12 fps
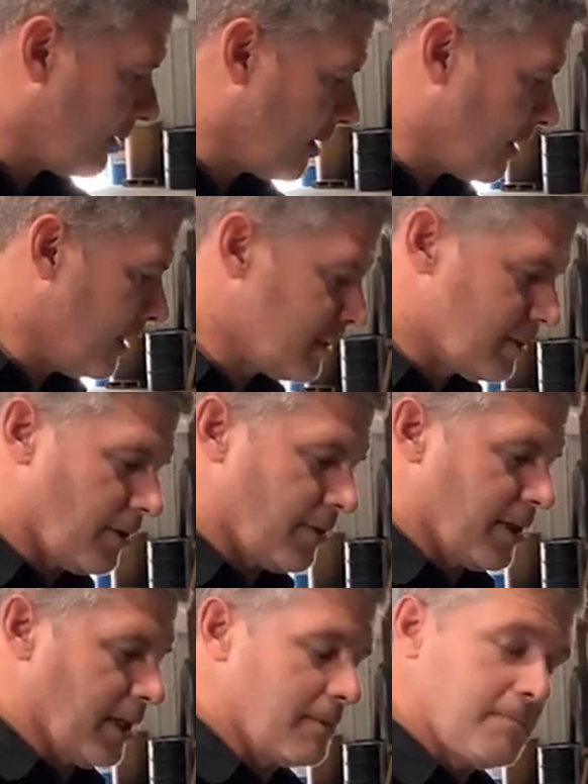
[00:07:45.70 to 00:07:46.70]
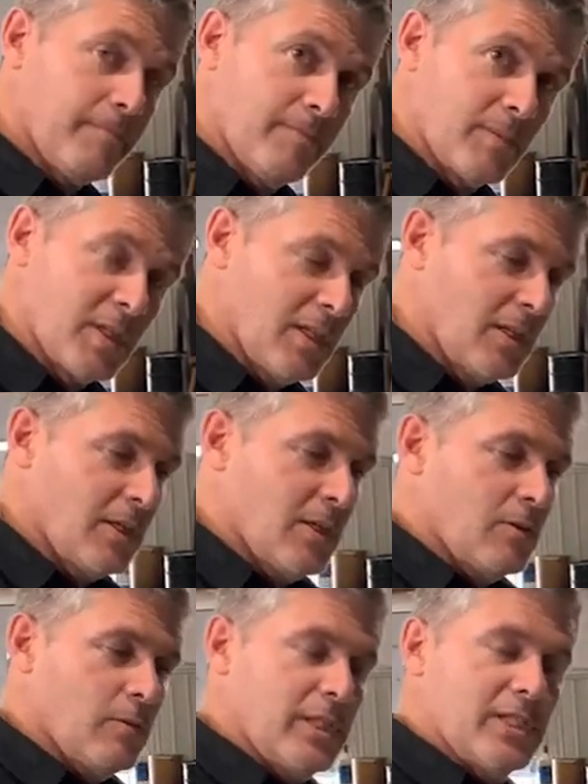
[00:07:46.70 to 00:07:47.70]
this little thing,
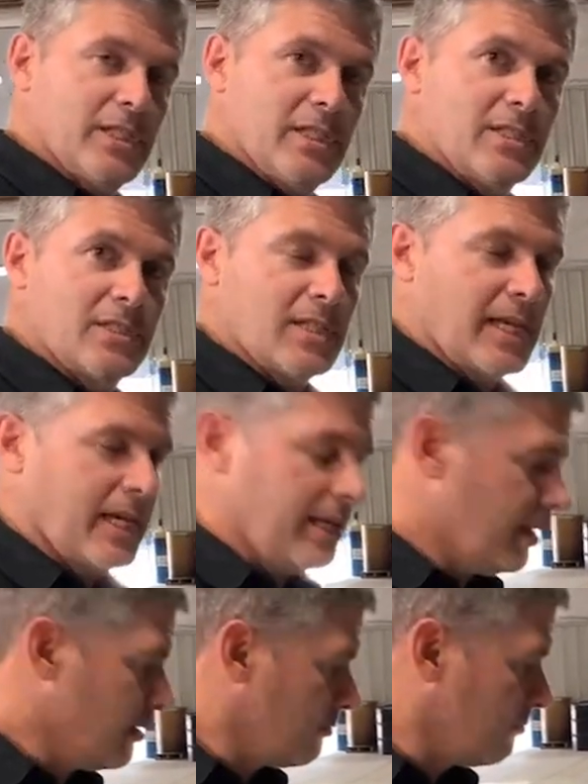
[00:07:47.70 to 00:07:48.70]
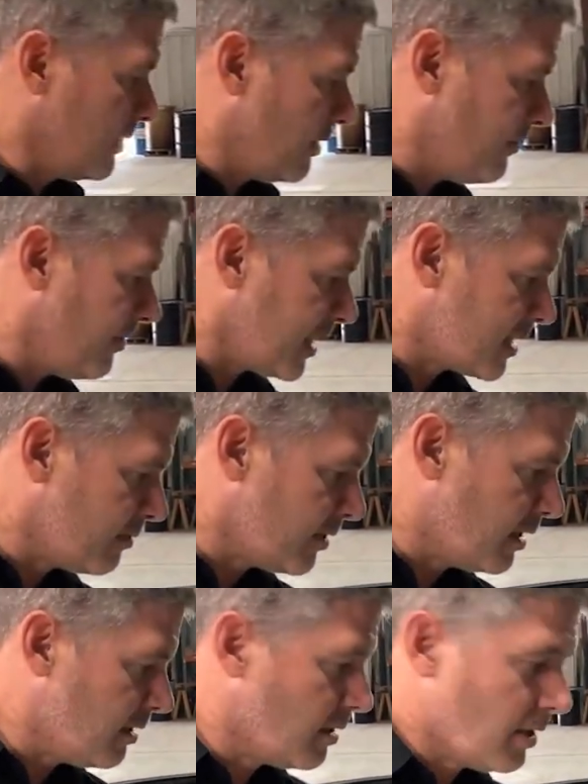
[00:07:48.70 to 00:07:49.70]
which is
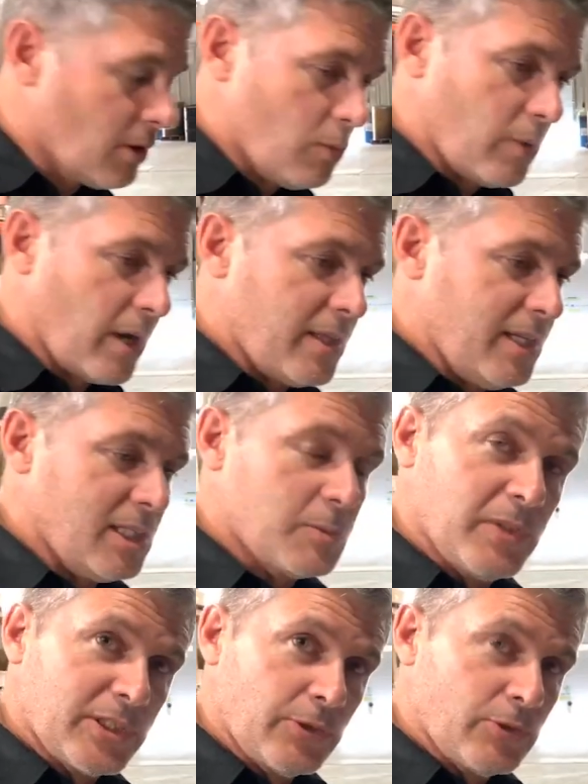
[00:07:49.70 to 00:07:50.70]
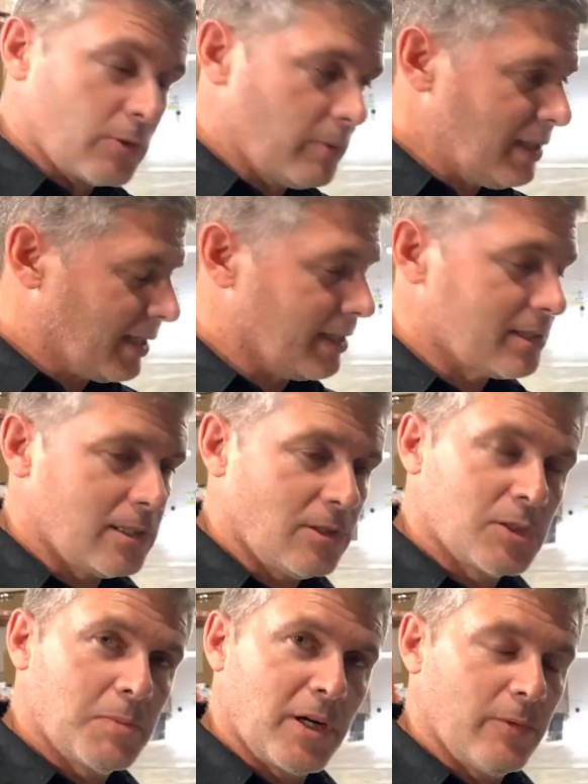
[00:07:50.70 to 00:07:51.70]
effectively one of these built into a relay. It's a little
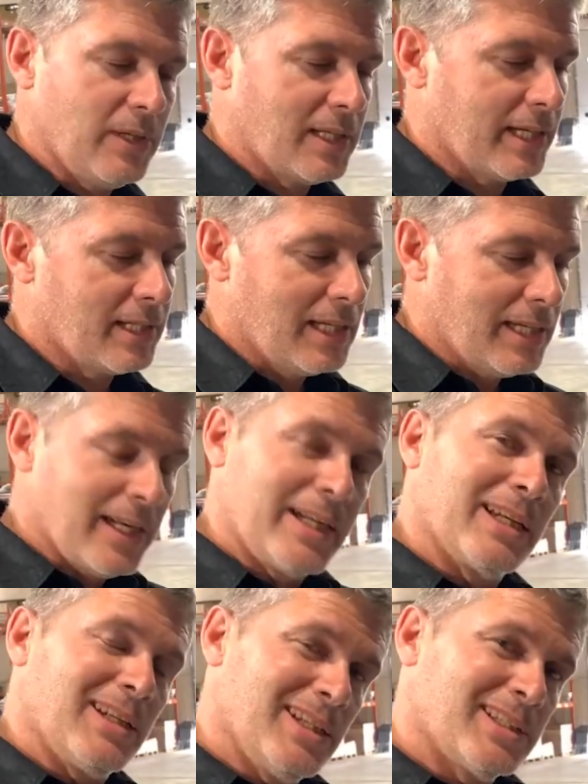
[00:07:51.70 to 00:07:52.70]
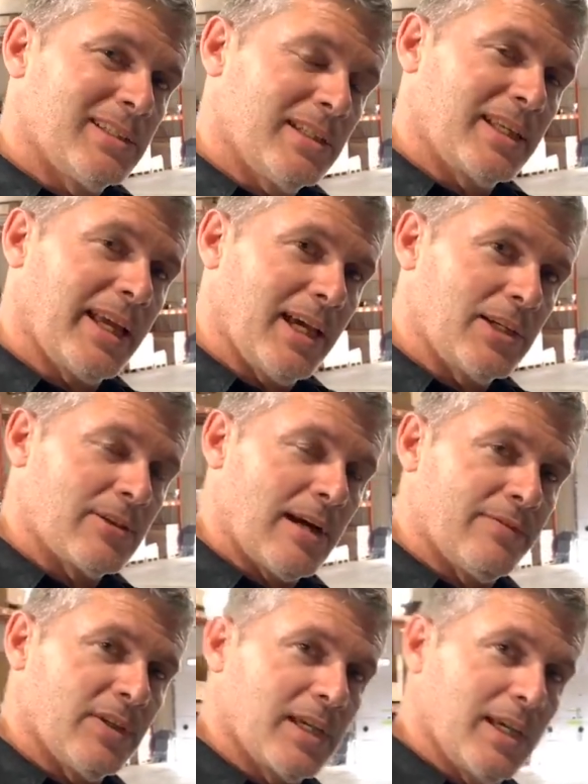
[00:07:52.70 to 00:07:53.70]
smart relay. It can listen to the CAN
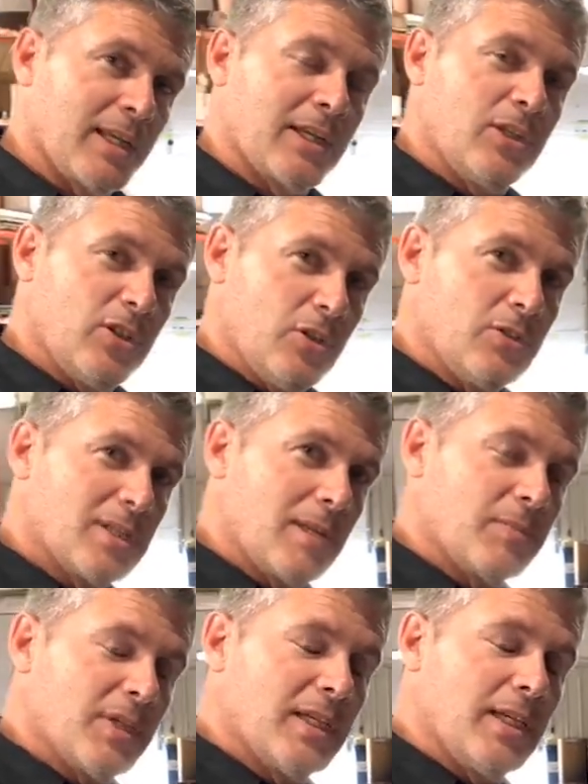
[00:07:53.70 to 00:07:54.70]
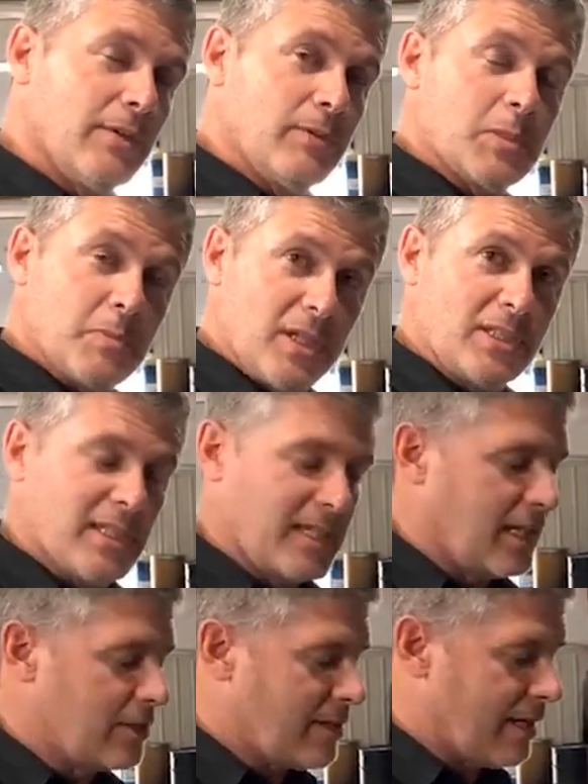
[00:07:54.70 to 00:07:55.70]
traffic, and it can do something in response to the
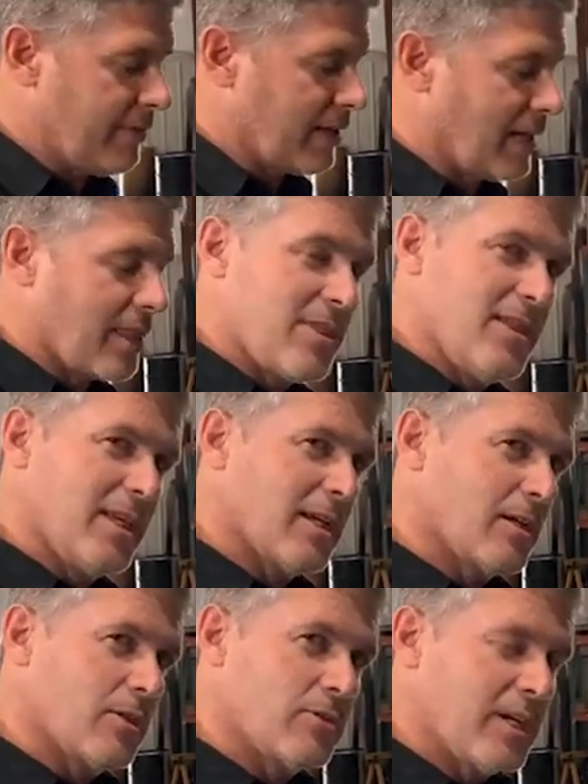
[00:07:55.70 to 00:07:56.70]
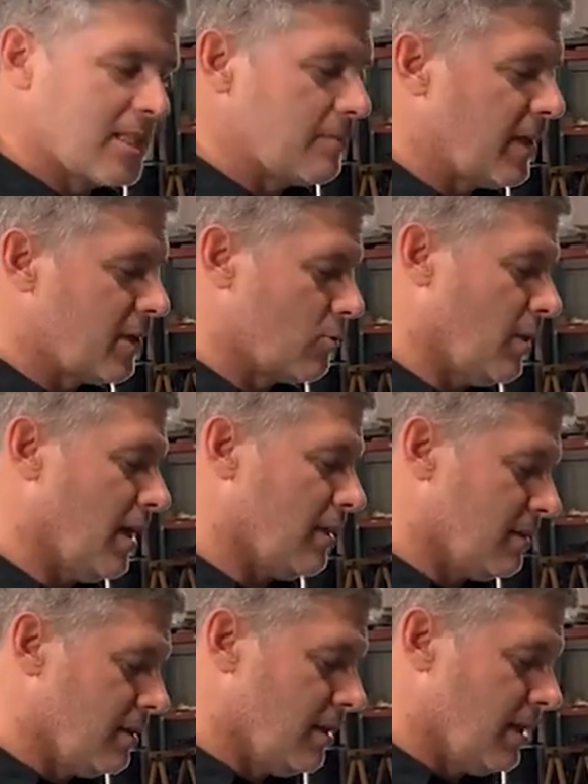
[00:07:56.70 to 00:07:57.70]
CAN traffic. I think it can transmit as well.
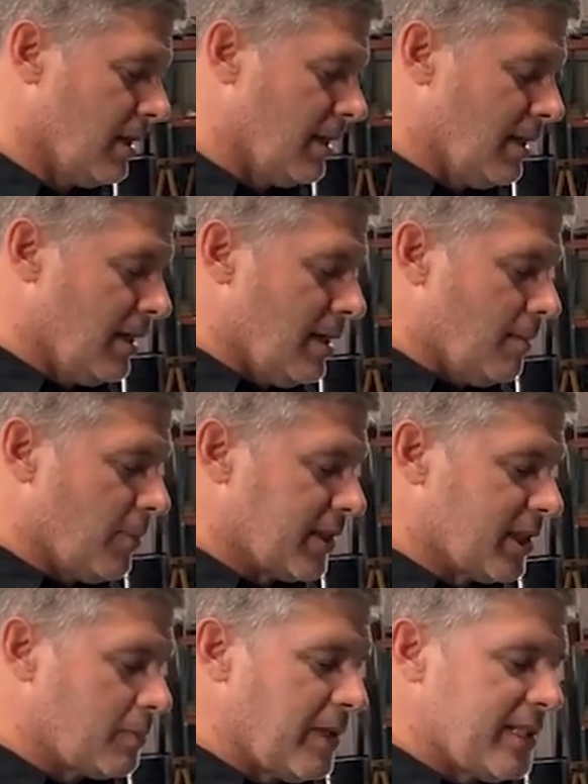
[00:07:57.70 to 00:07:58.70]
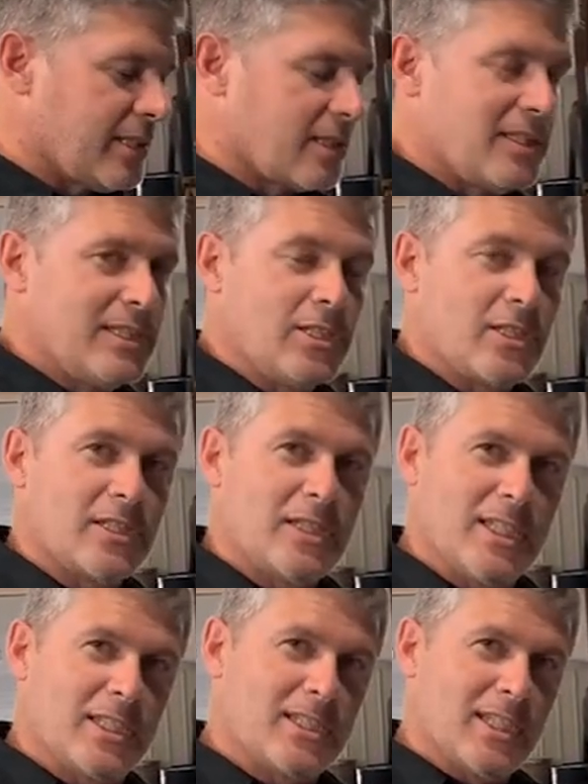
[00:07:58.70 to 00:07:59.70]
But this basically just,
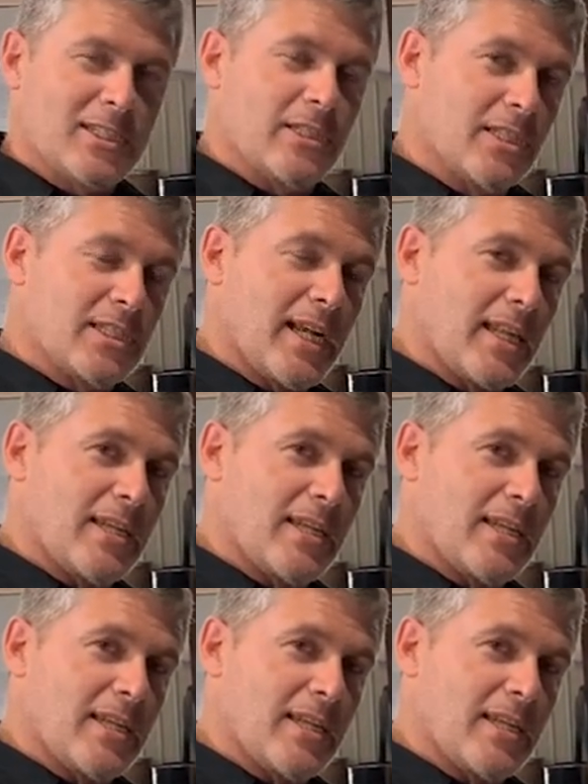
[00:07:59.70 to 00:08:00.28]
it sits on the side of the